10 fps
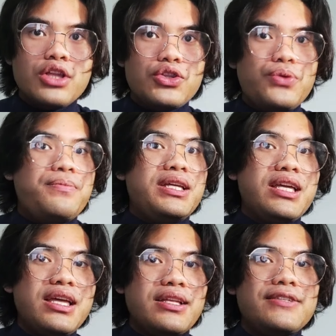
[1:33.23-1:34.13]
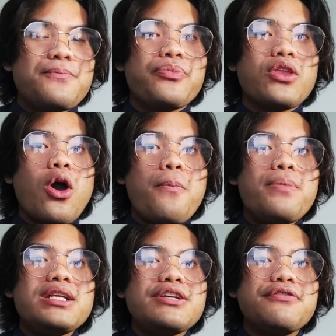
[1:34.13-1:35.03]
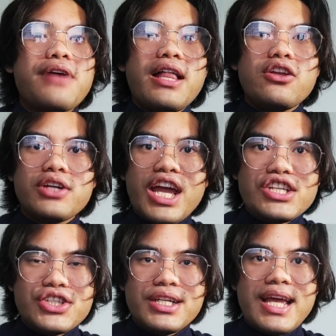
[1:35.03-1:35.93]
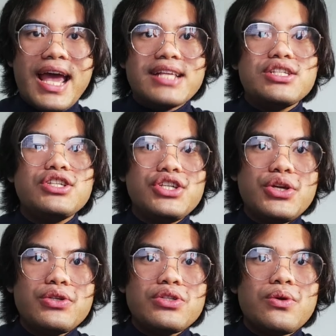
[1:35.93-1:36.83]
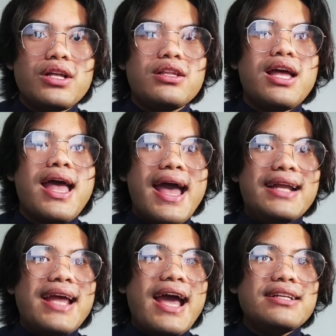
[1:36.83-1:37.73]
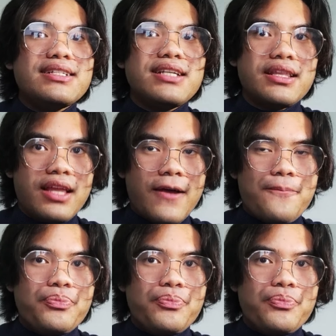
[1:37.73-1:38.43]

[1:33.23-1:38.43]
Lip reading: to begin, open the file location as usual and add the data,